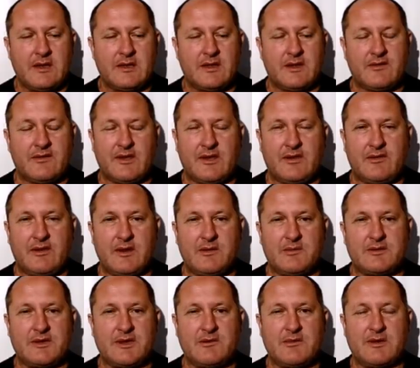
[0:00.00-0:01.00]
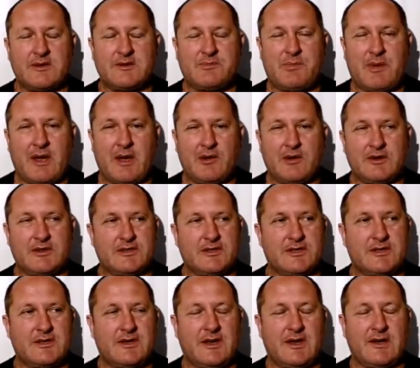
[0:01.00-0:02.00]
They've given him so much power,
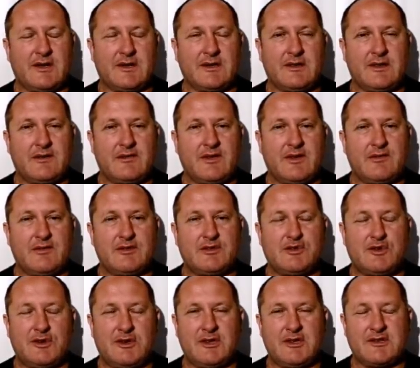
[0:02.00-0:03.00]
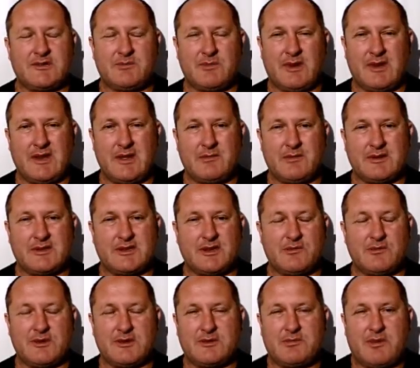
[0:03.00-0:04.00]
just like they've given Julius Malema so
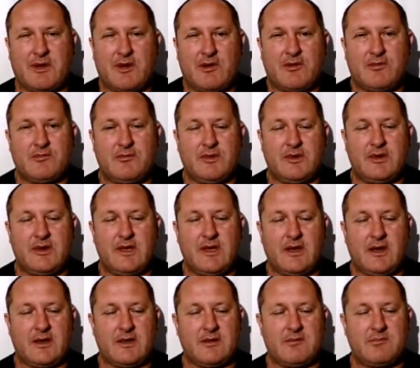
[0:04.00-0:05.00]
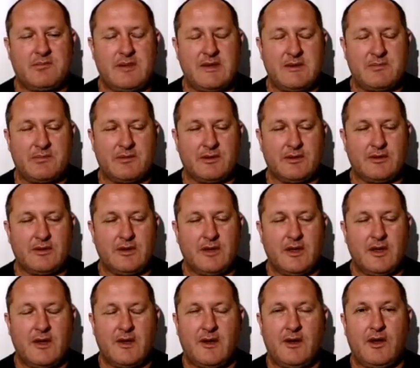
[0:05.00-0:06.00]
much power, and many other people,
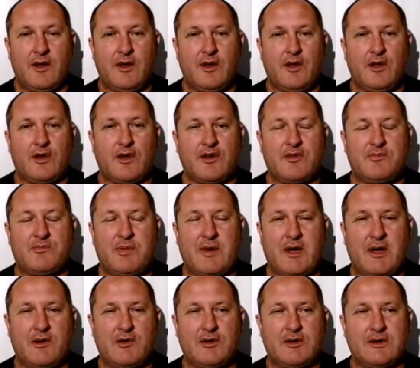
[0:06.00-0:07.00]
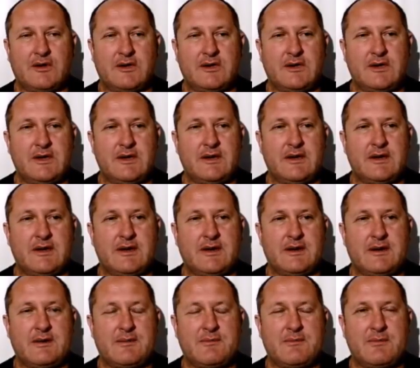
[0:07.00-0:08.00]
a lot of power
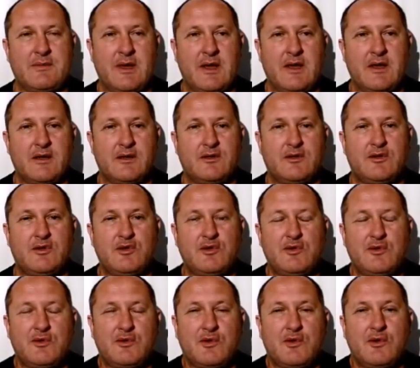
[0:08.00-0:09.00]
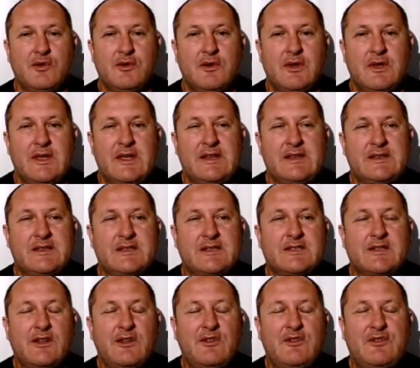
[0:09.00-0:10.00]
to
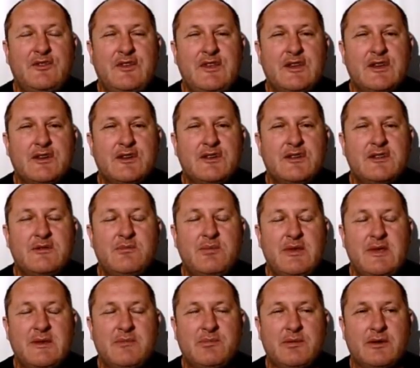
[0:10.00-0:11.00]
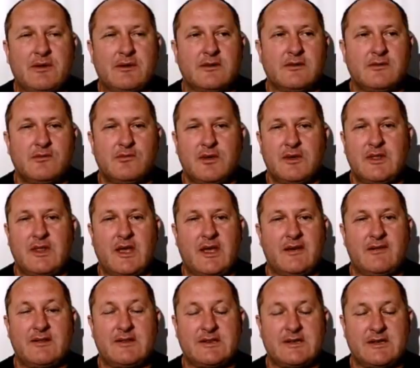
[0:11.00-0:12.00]
instill fear in people when they
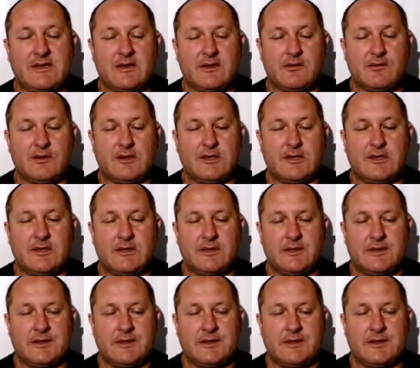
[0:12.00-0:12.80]
haven't said a word.